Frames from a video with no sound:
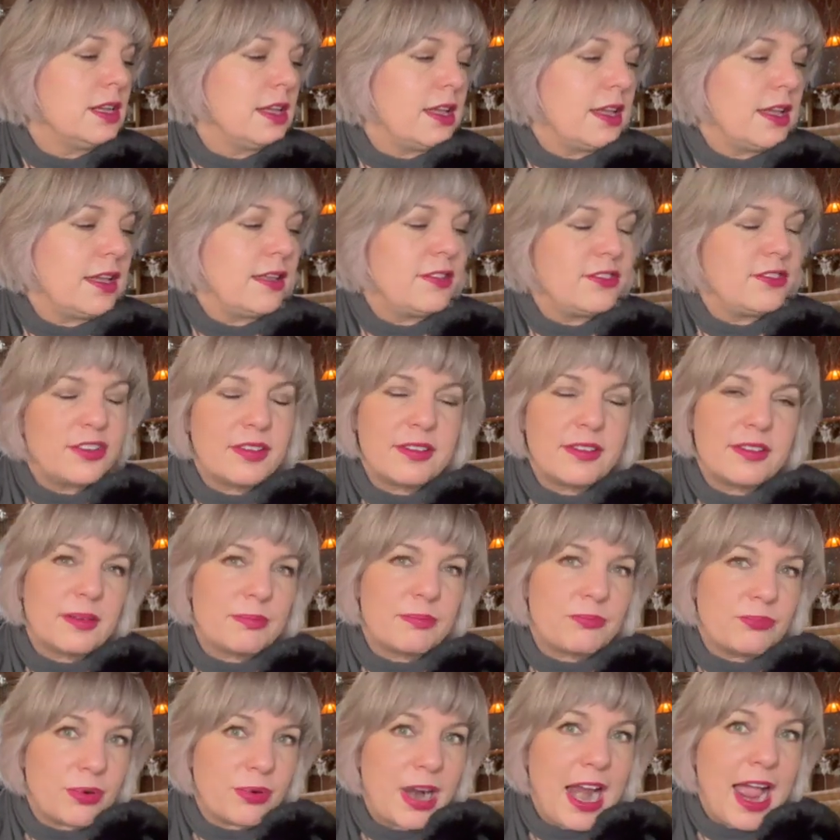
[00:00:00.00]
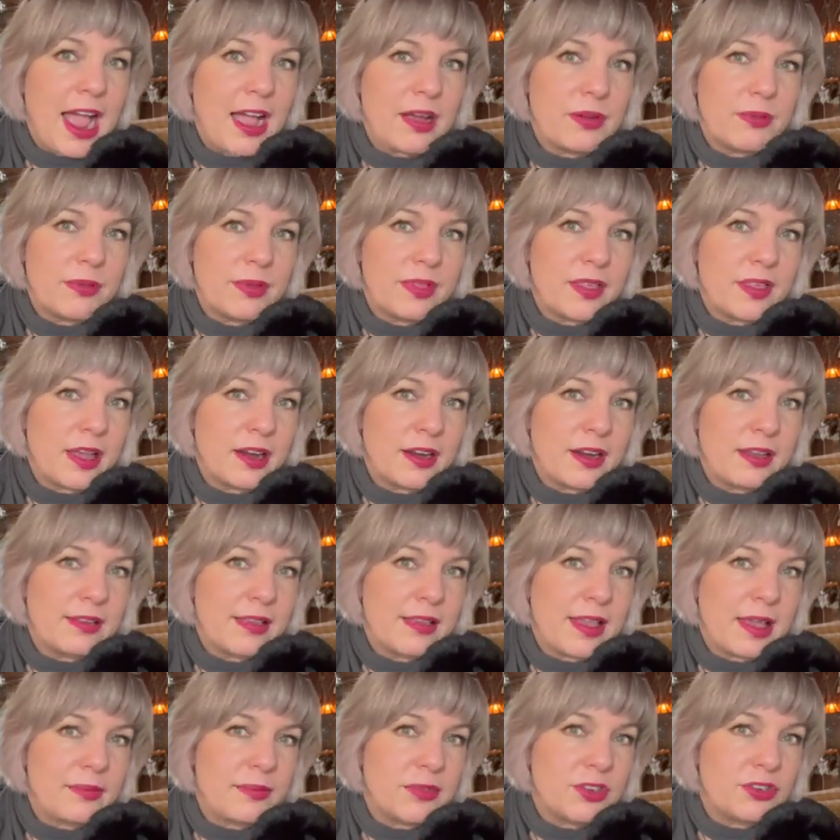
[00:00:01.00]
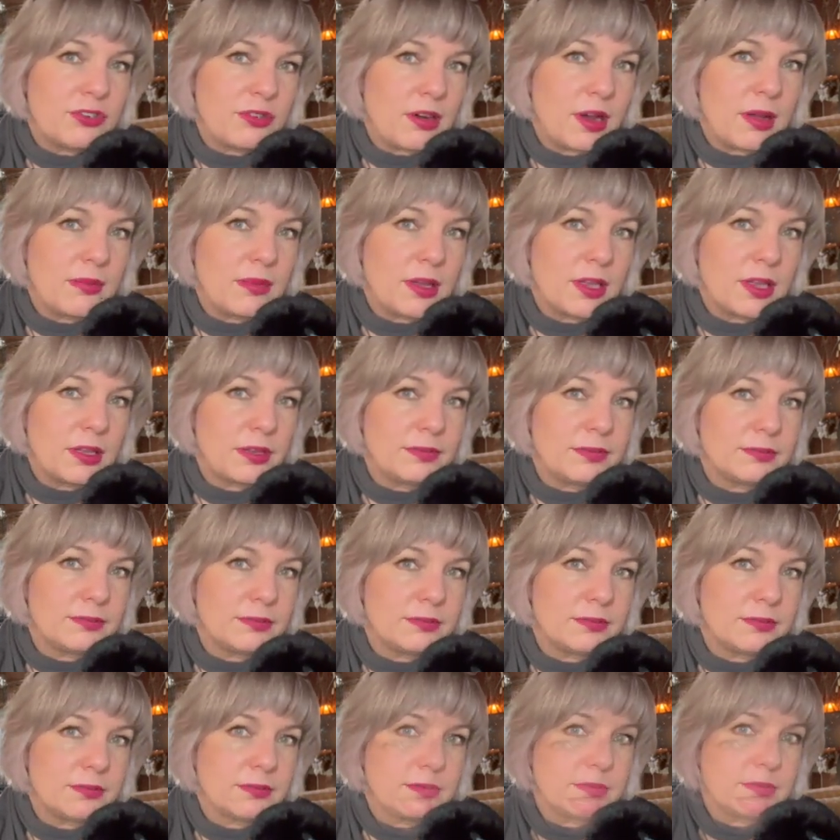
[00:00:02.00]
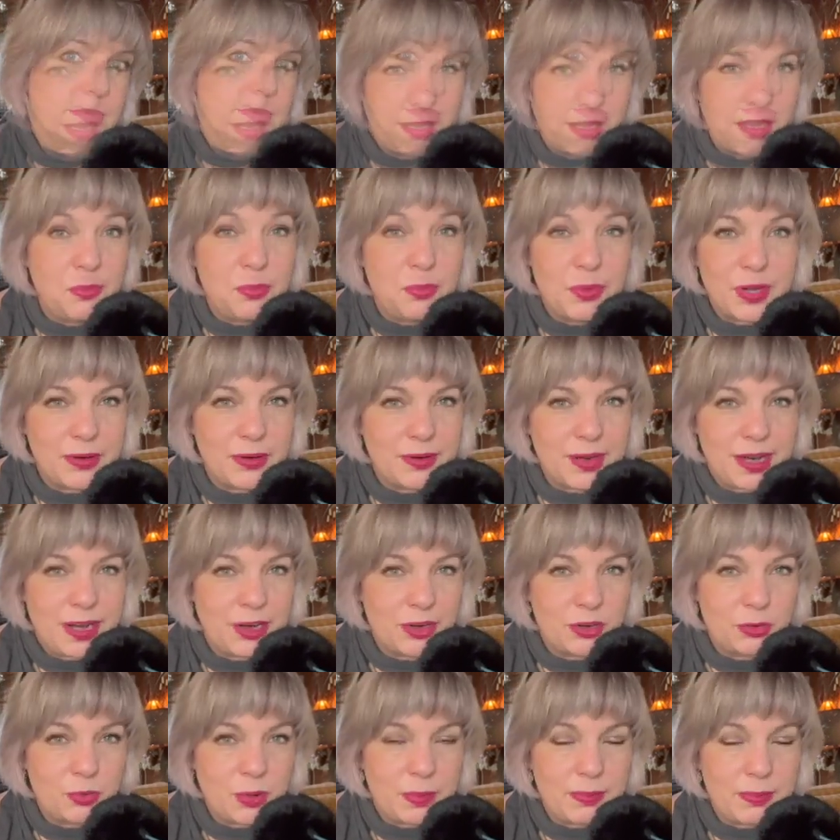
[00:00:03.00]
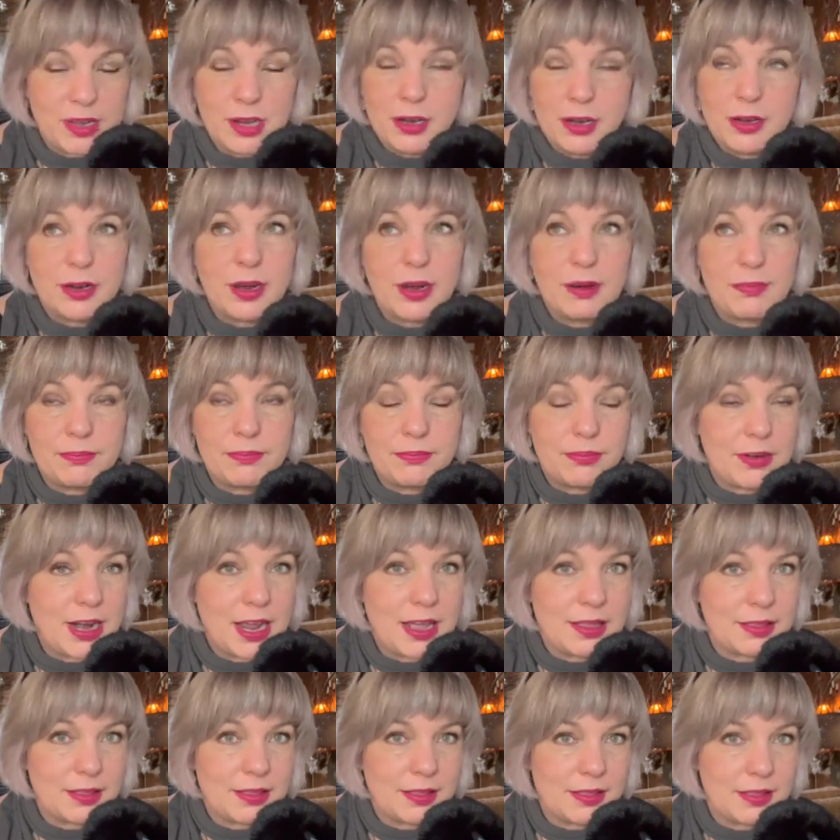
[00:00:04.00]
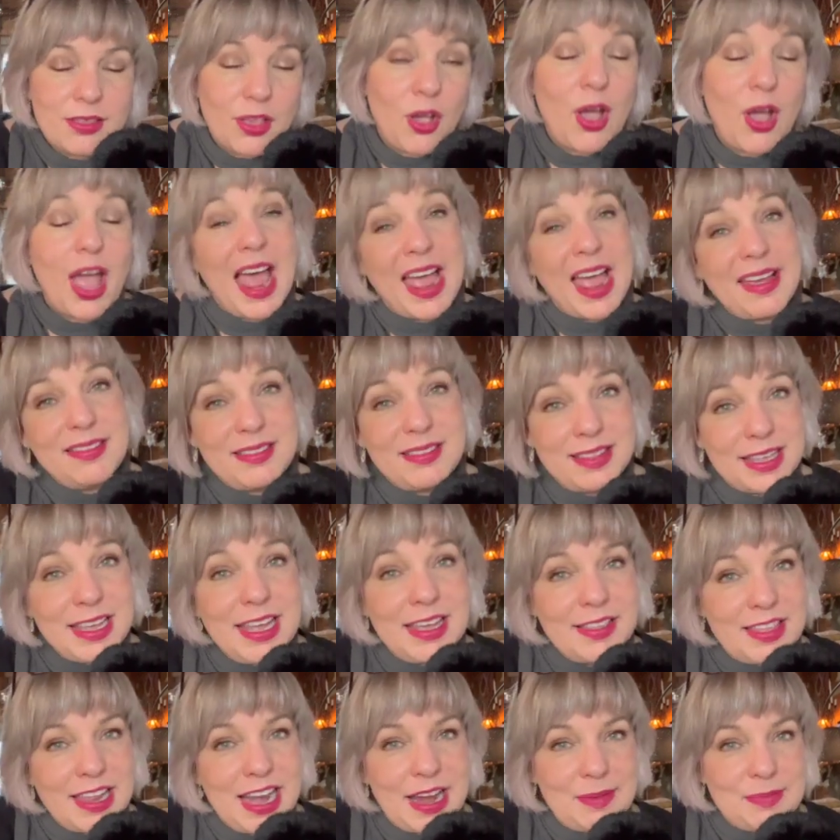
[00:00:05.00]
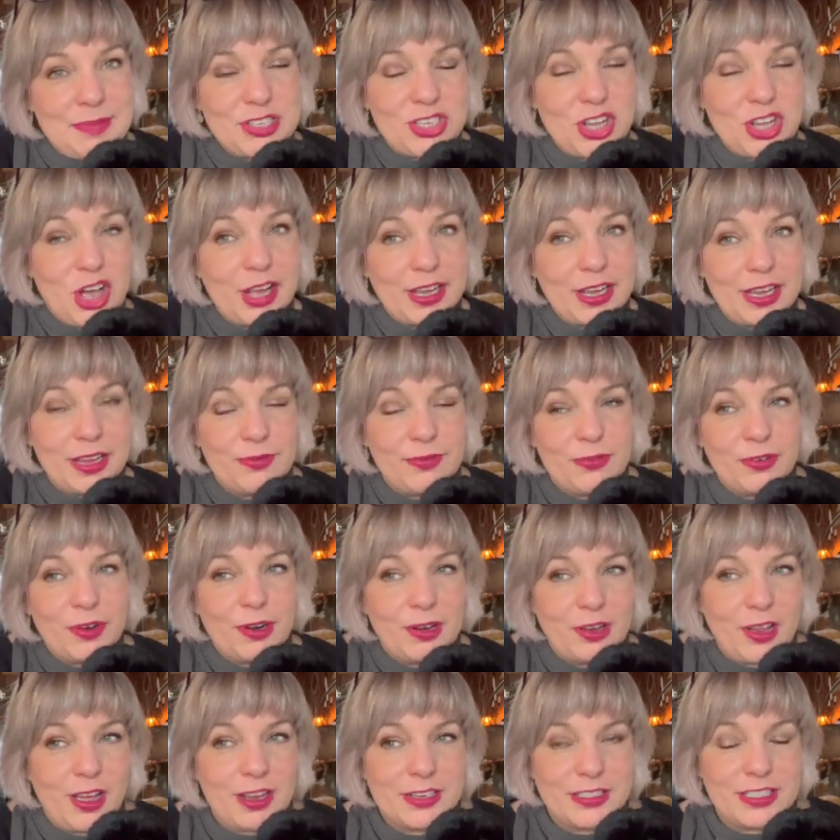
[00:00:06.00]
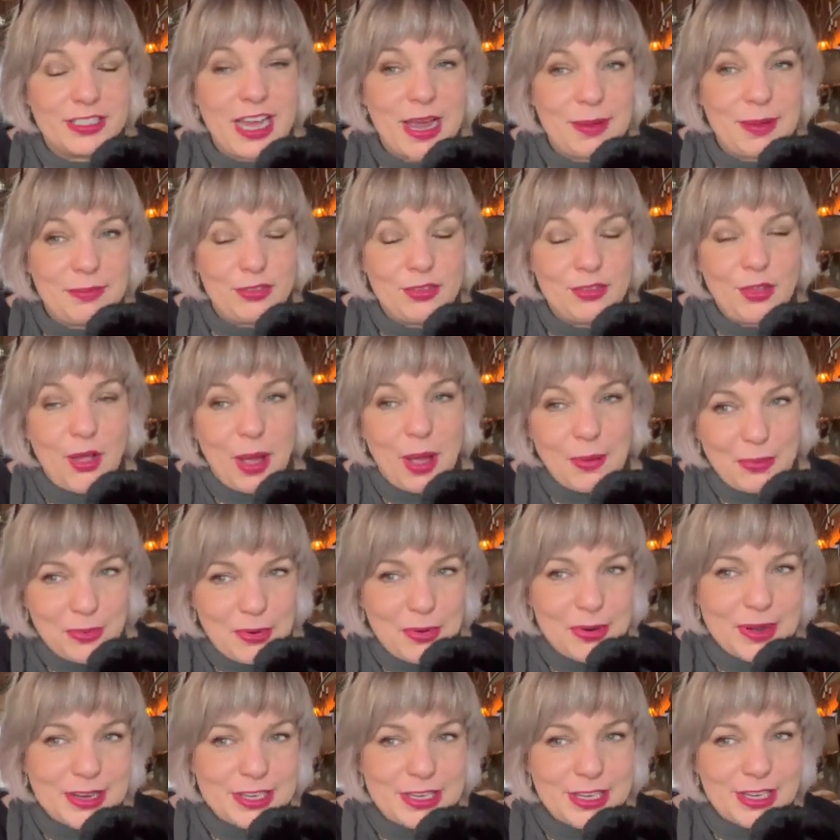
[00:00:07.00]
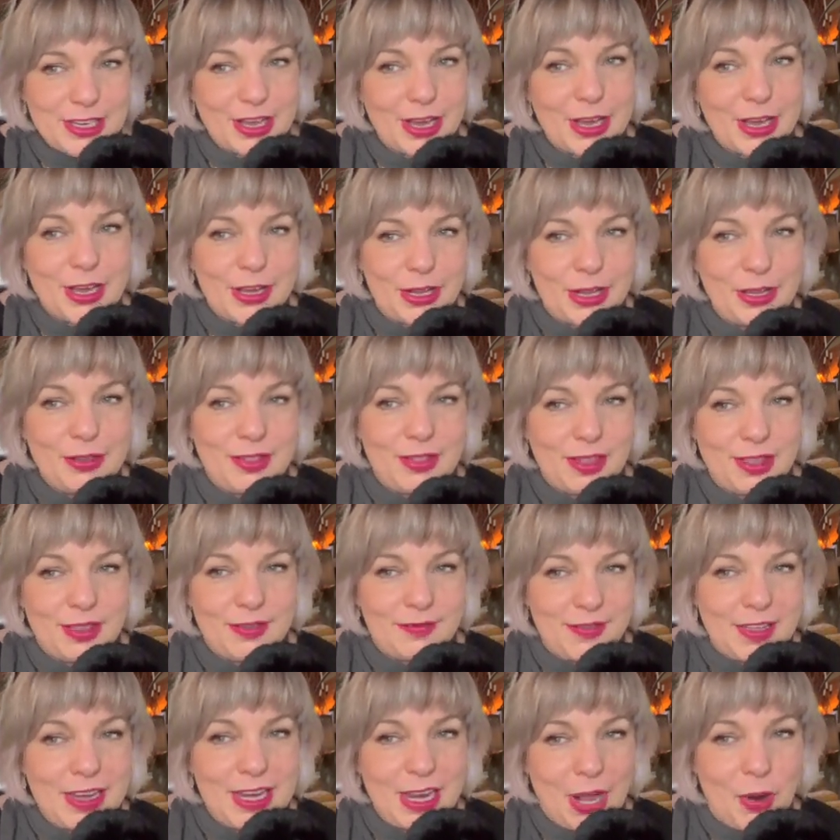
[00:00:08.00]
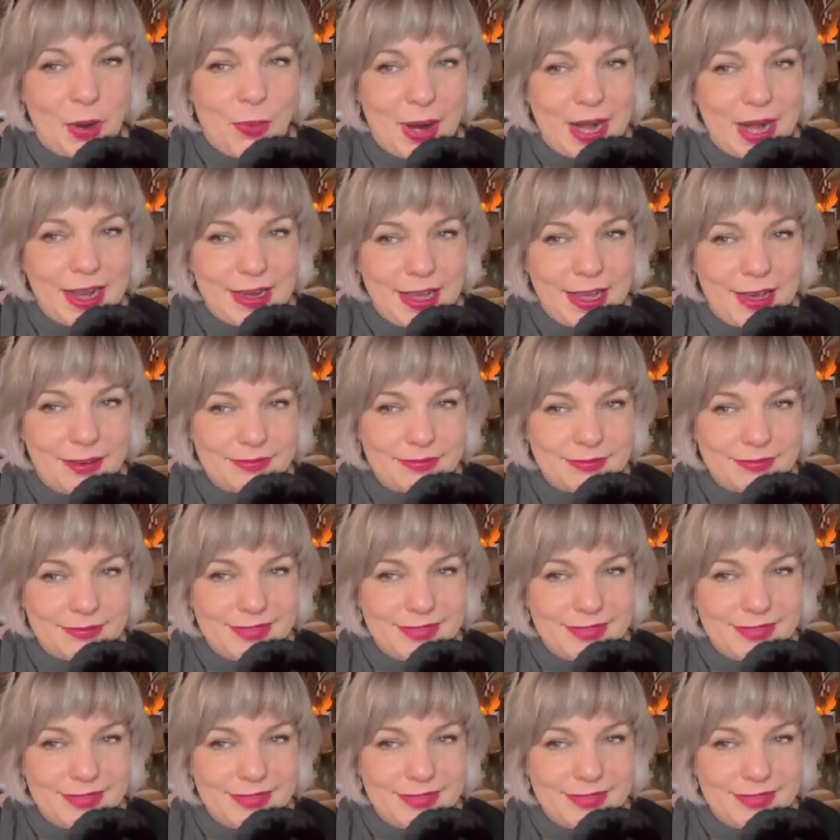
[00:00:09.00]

It's just a brat with unexamined trauma. And we gray-haired women are not brats. So I see that I've been talking for a long time, so I'm going to conclude this video right now.